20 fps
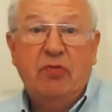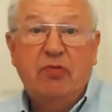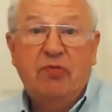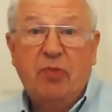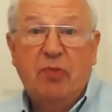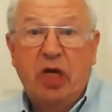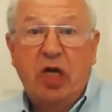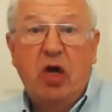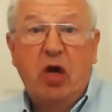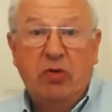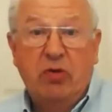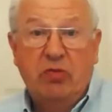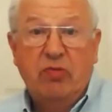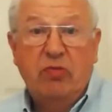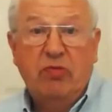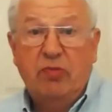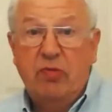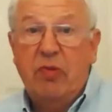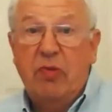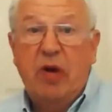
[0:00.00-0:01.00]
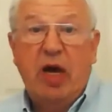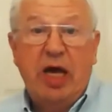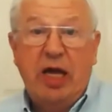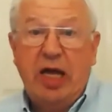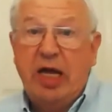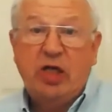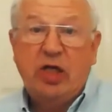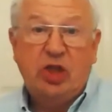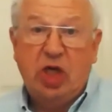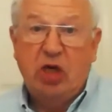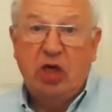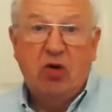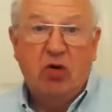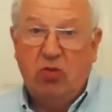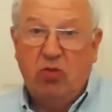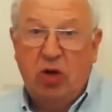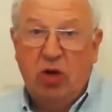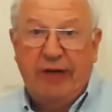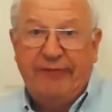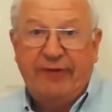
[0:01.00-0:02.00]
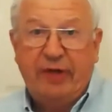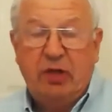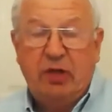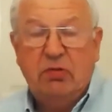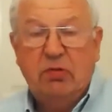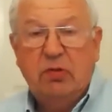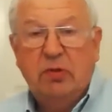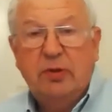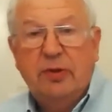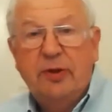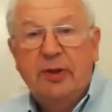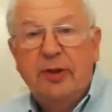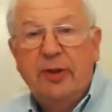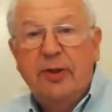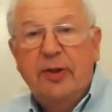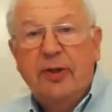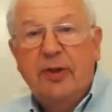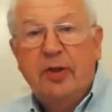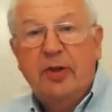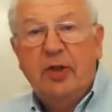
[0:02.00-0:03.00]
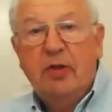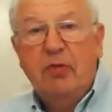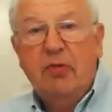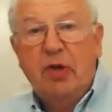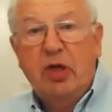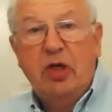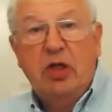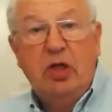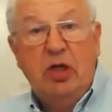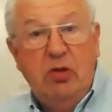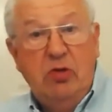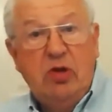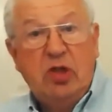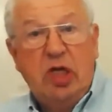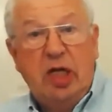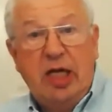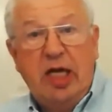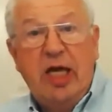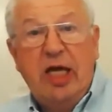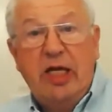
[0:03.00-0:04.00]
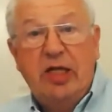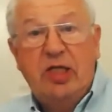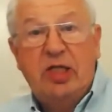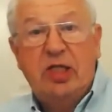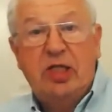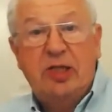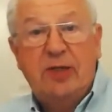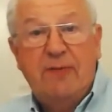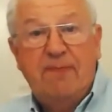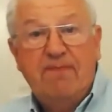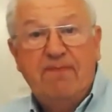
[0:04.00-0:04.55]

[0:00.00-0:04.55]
money on my energy or whatever. But usually it's